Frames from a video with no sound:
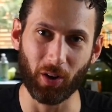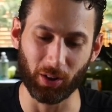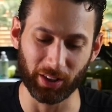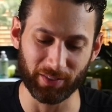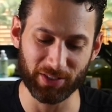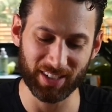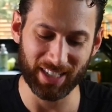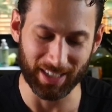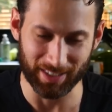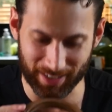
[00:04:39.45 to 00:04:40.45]
olive
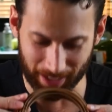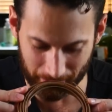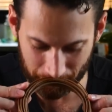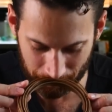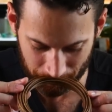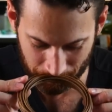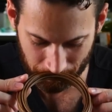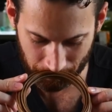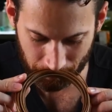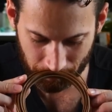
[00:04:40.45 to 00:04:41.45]
seeds. And
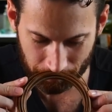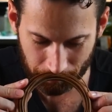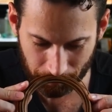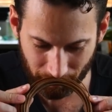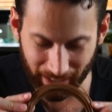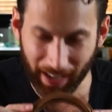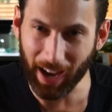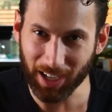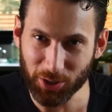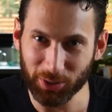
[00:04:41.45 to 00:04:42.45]
it
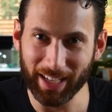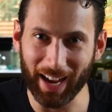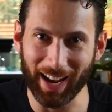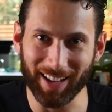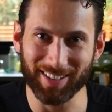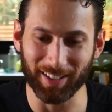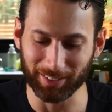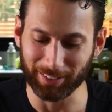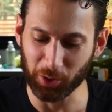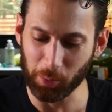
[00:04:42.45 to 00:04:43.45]
actually has a
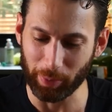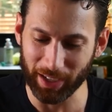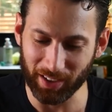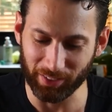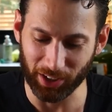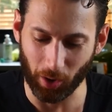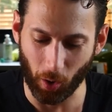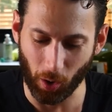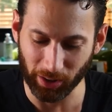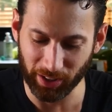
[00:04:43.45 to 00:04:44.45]
little bit of an
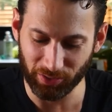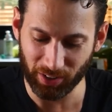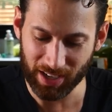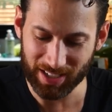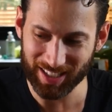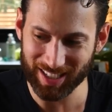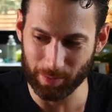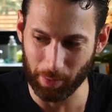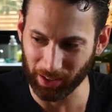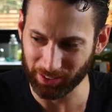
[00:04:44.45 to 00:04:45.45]
olive
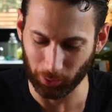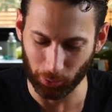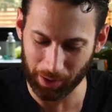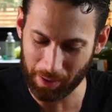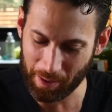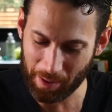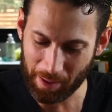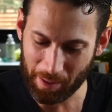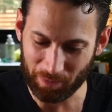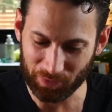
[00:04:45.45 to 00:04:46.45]
smell to it.
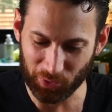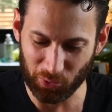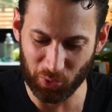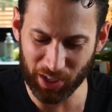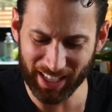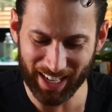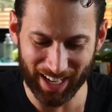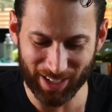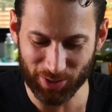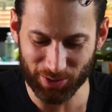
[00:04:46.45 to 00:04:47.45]
Really
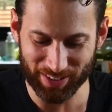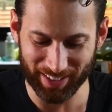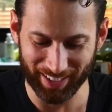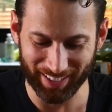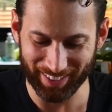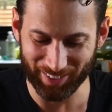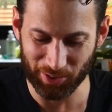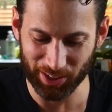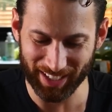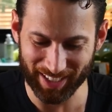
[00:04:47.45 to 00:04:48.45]
interesting,
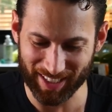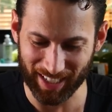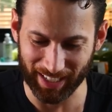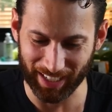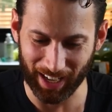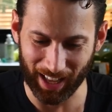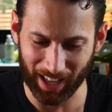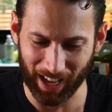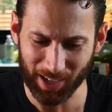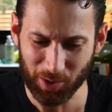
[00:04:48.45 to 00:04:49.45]
really exciting.
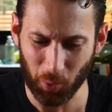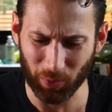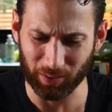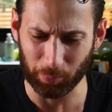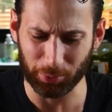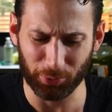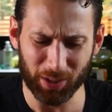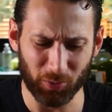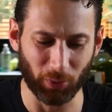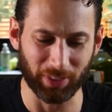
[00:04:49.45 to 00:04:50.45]
I don't know what to
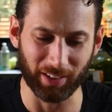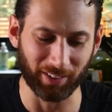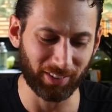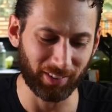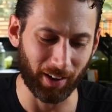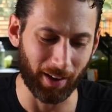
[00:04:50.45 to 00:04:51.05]
print with this.